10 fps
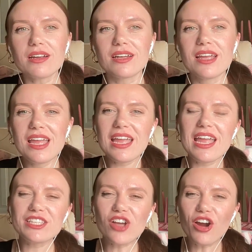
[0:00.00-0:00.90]

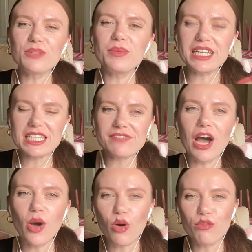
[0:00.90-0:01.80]
It's hard because of
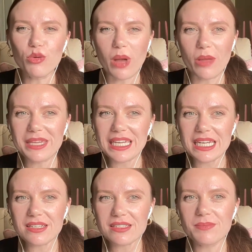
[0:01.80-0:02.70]
how overwhelming it
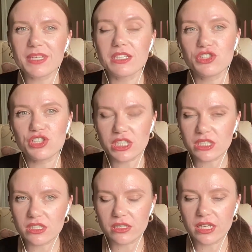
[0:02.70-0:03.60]
is, because
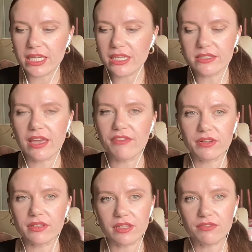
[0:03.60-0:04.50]
he
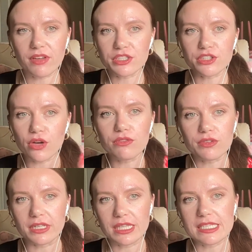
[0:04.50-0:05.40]
definitely fucked her
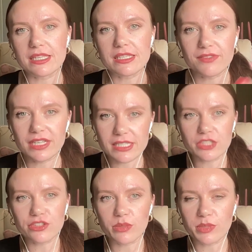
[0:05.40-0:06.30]
over in the sense of like
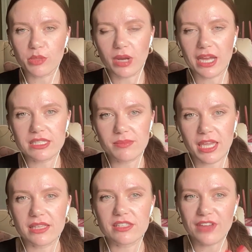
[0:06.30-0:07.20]
sent her in with the
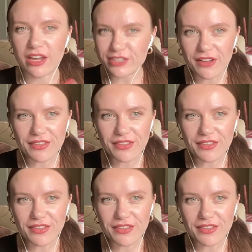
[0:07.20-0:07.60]
bridesmaids, found out